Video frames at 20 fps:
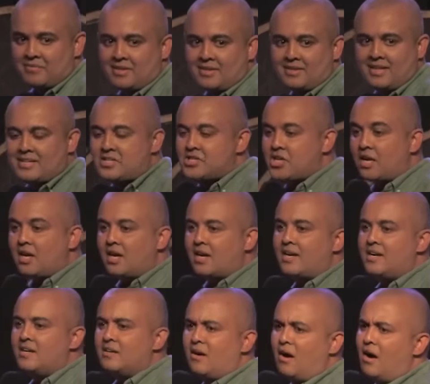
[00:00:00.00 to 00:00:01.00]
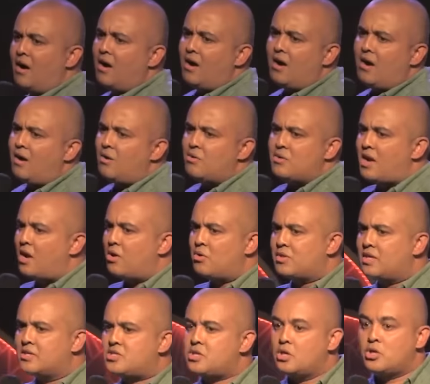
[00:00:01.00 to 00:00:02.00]
The children, oh no,
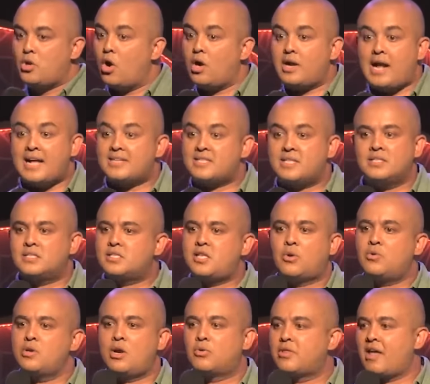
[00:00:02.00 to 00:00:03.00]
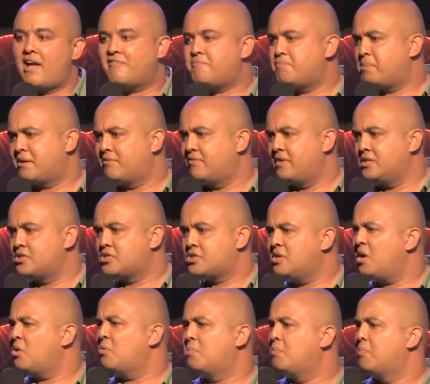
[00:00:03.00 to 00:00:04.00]
the your cousins don't know they have privilege. You
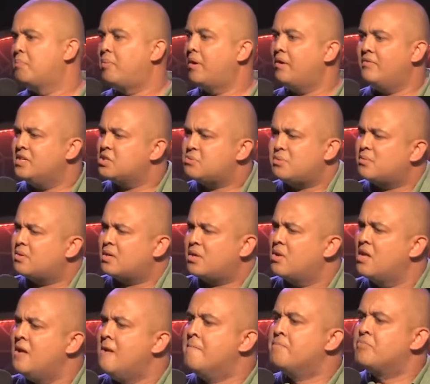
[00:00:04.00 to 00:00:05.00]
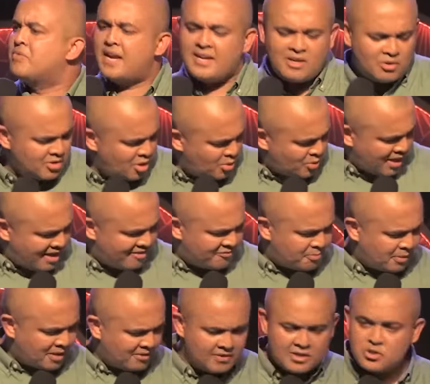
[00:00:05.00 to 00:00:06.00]
know, privileged people don't, they don't know they
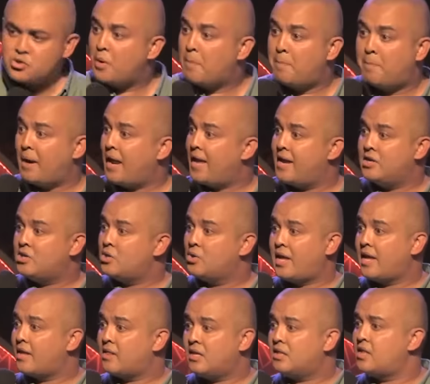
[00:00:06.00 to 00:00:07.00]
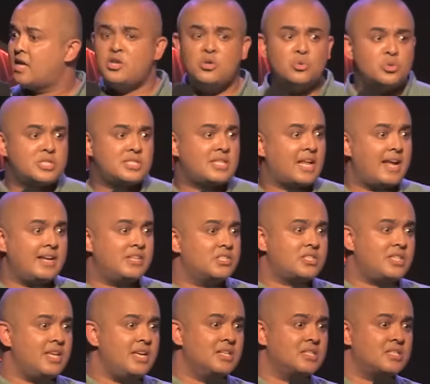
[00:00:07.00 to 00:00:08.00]
have privilege. We're playing together, they do strange
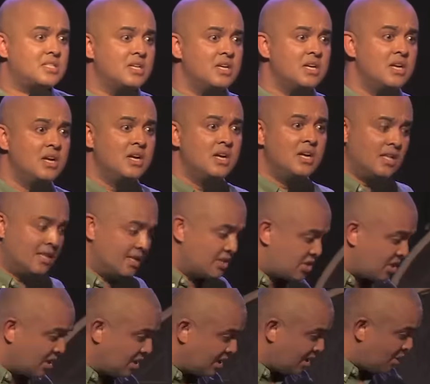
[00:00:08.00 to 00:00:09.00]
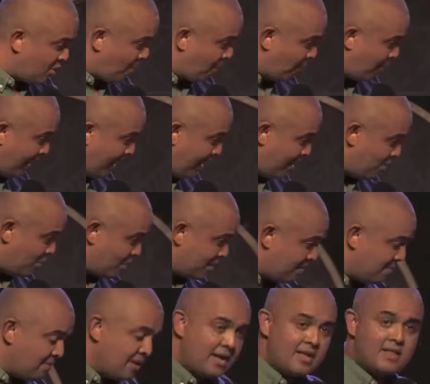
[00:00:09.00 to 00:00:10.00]
things. The children, you're playing with
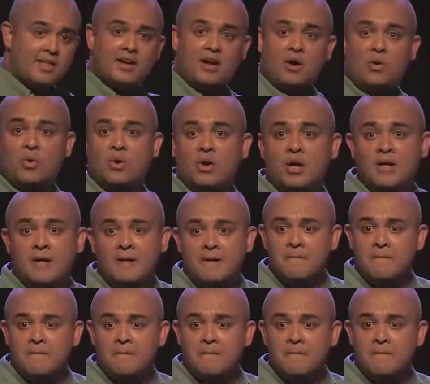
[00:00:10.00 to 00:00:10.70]
them there, they go.